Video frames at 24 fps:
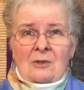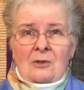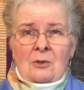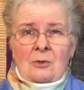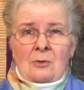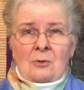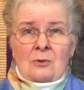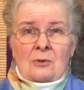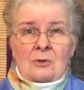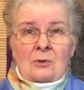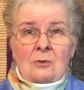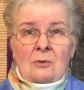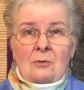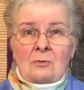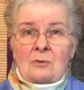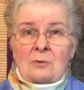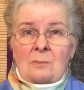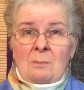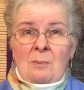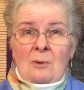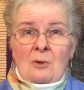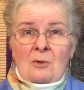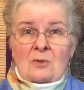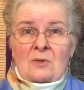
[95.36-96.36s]
could not
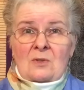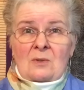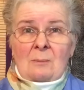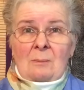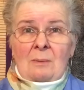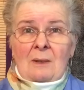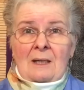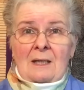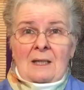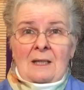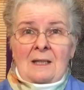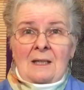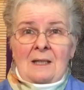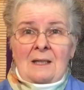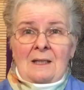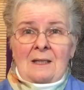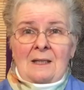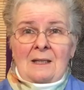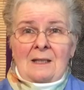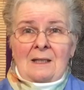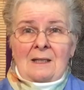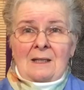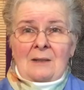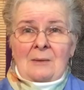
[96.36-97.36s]
possibly
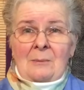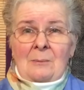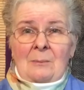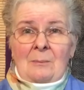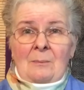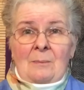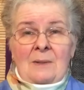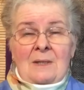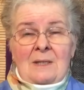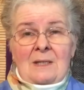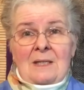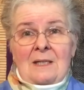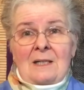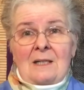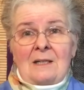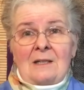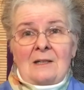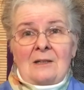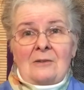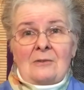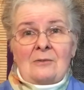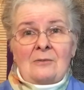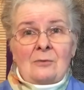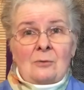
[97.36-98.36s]
be
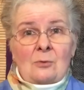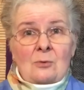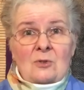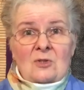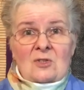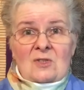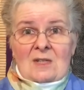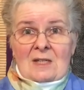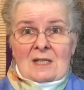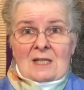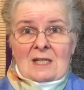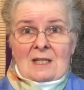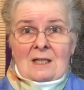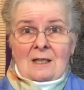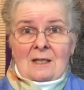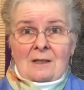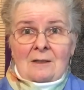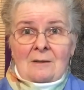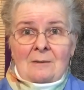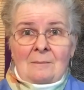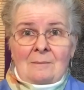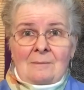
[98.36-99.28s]
foreseen.